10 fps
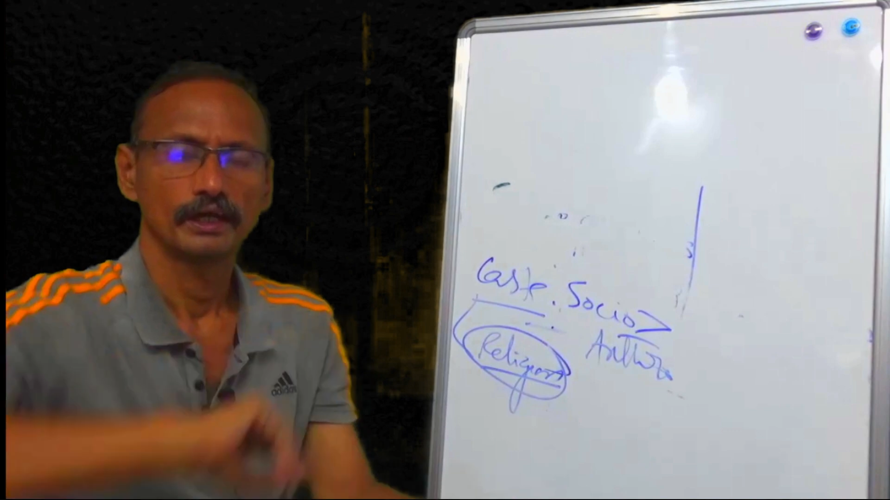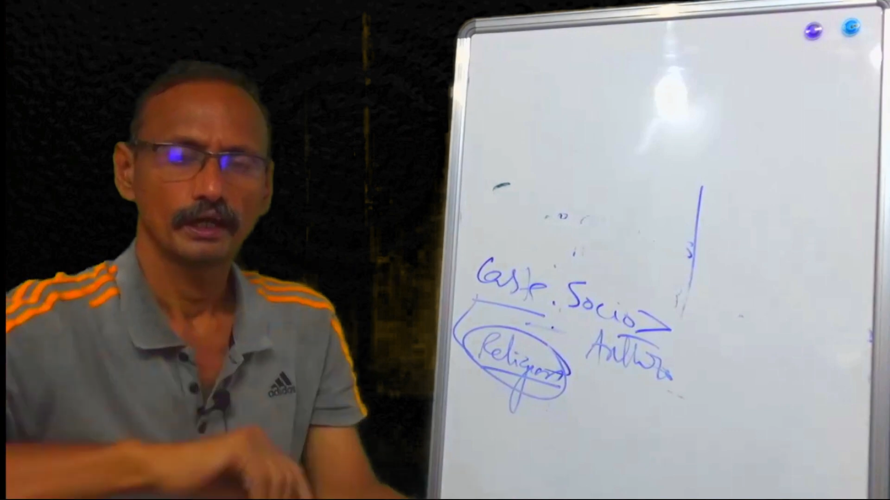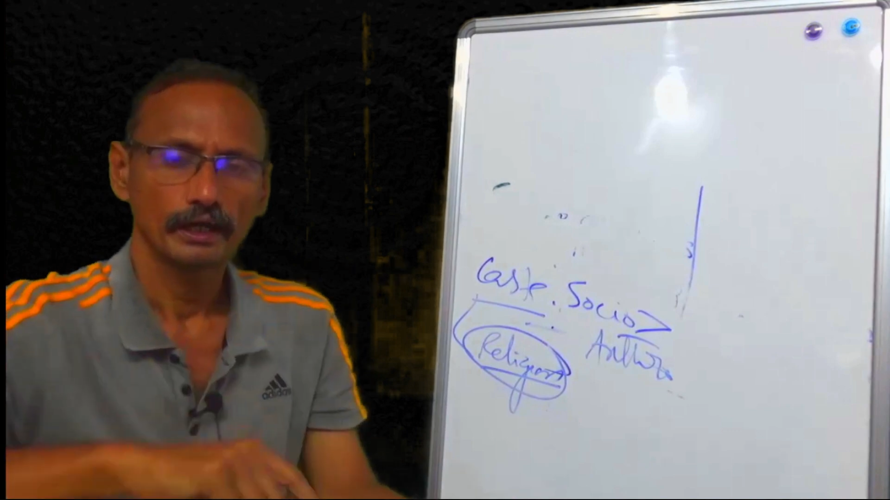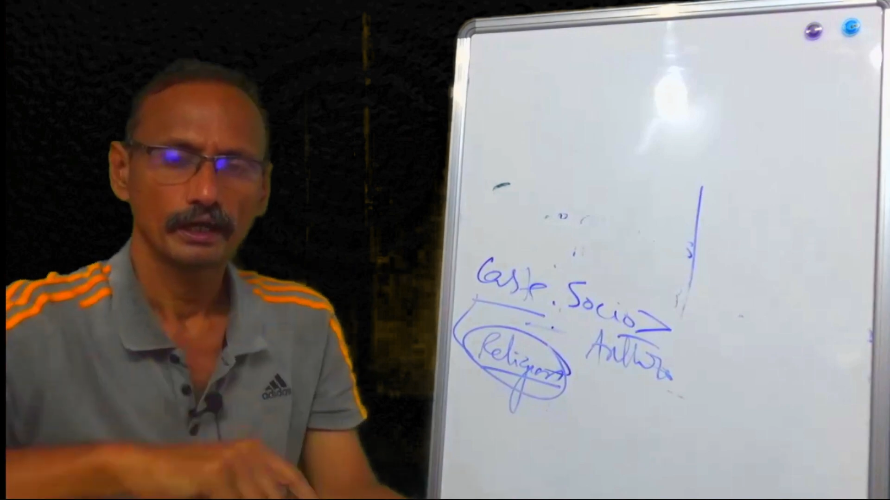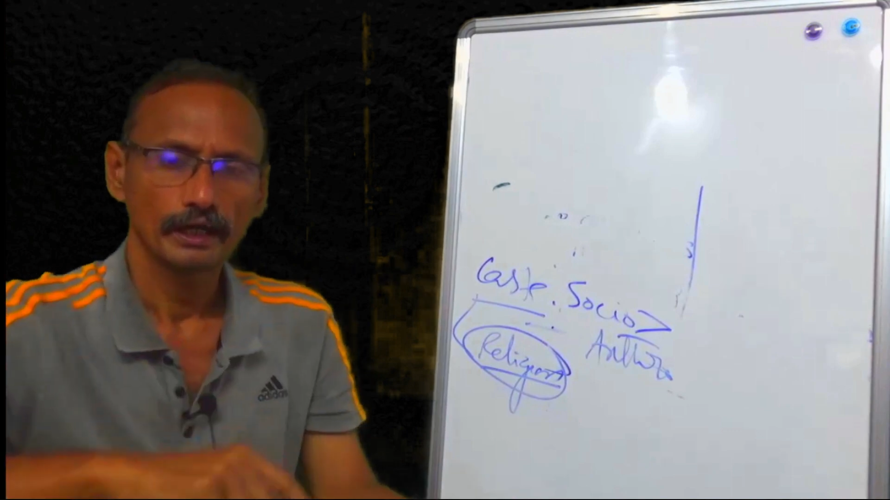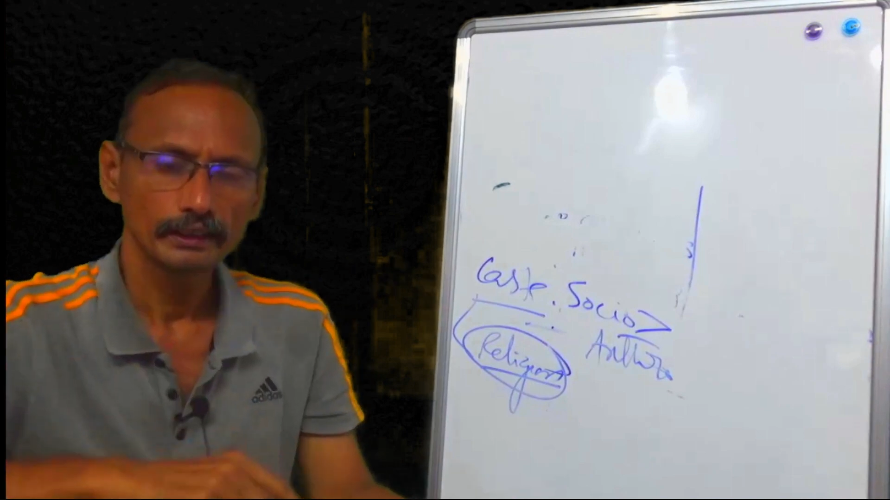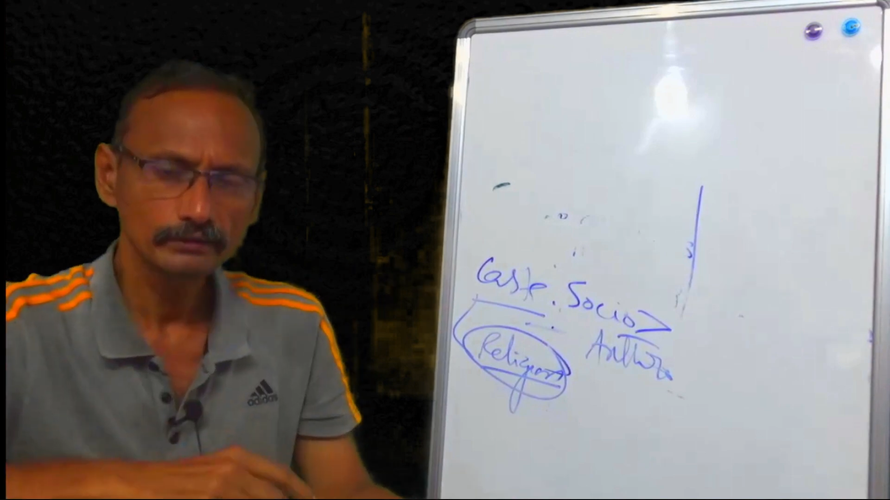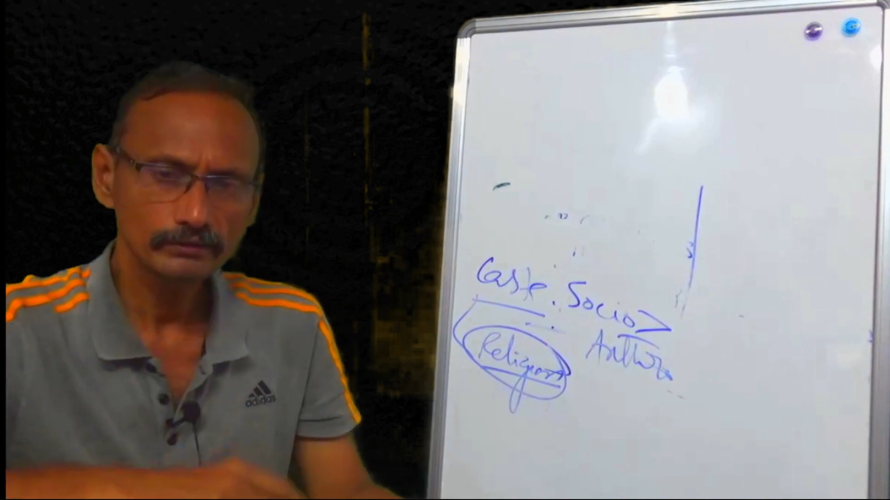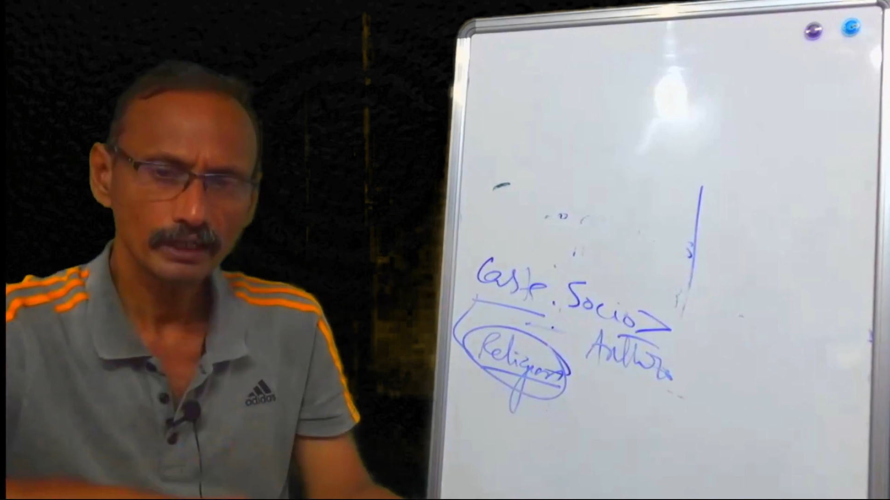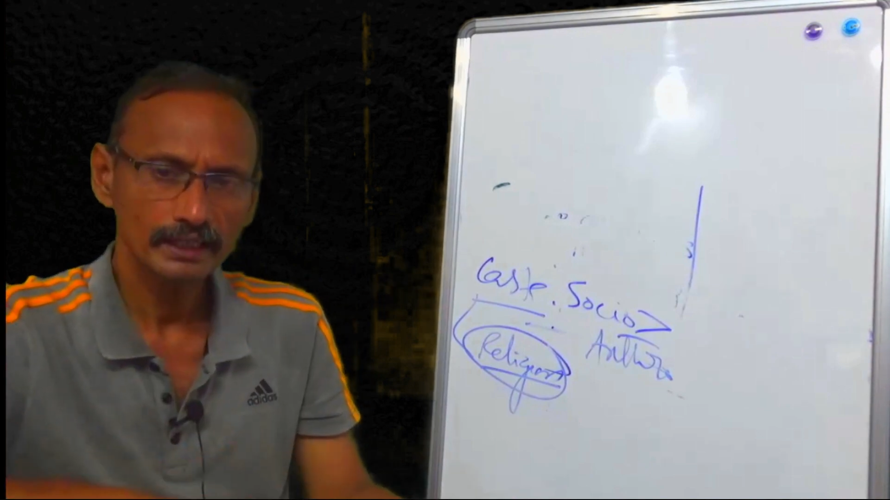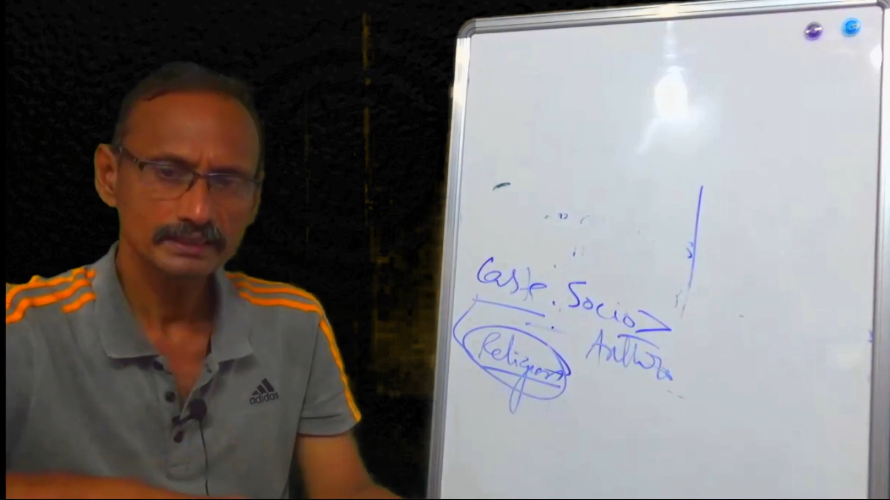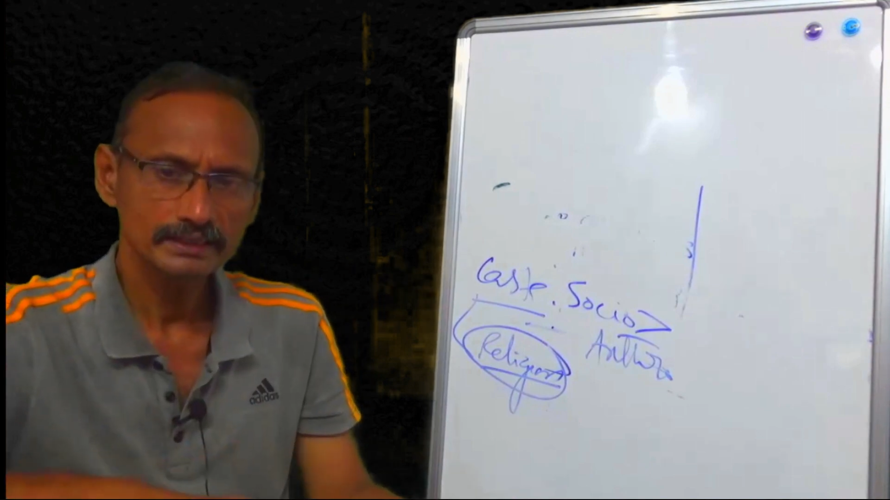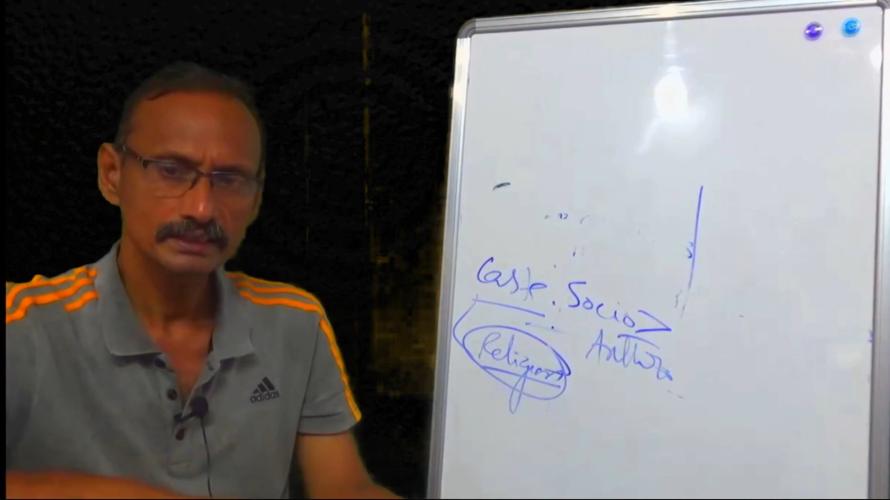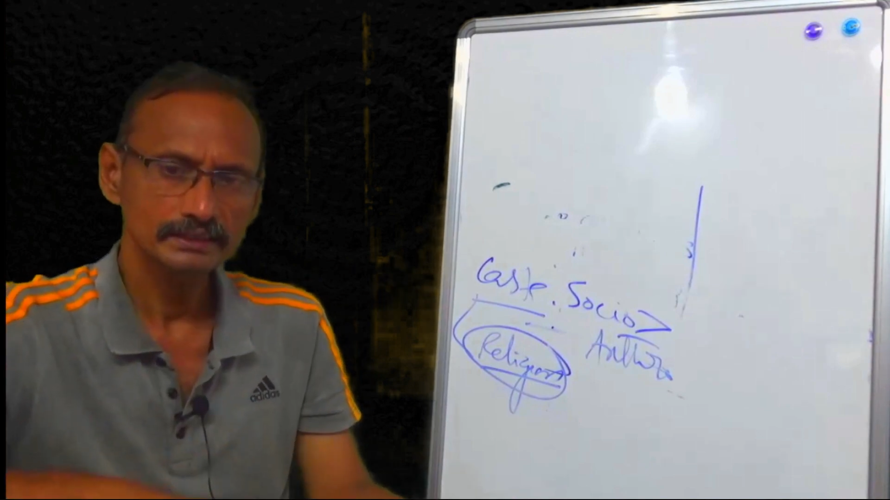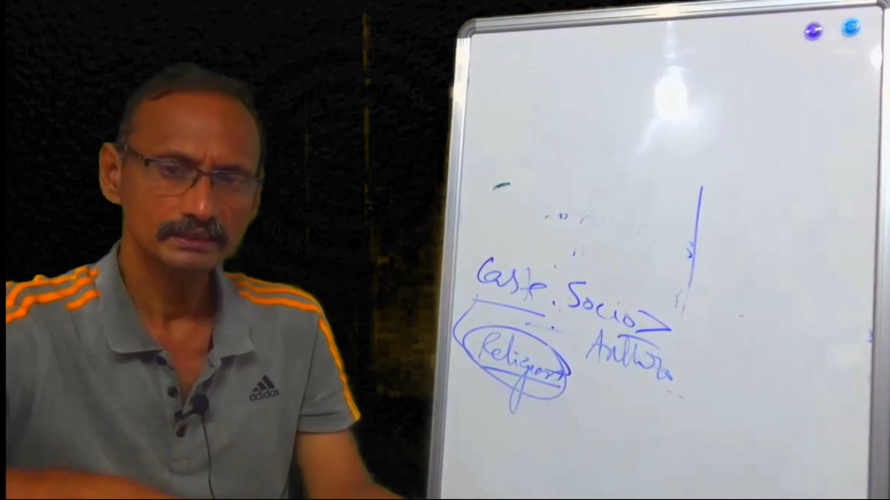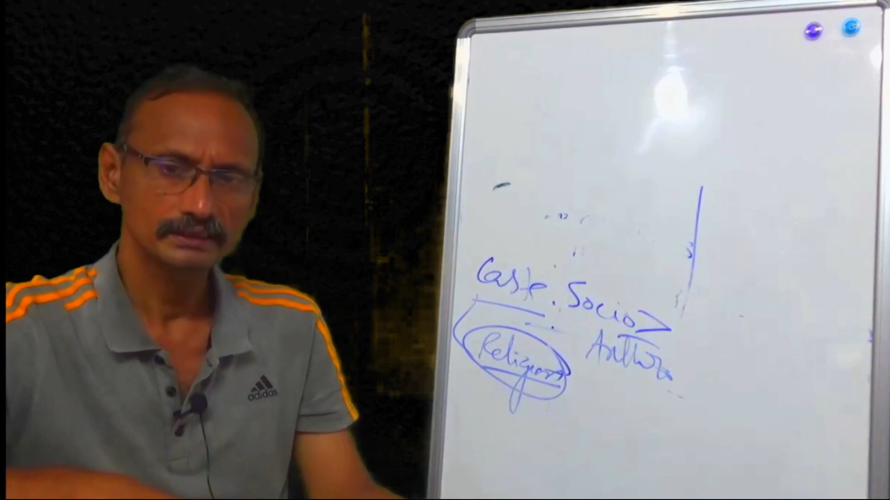Anthro has certain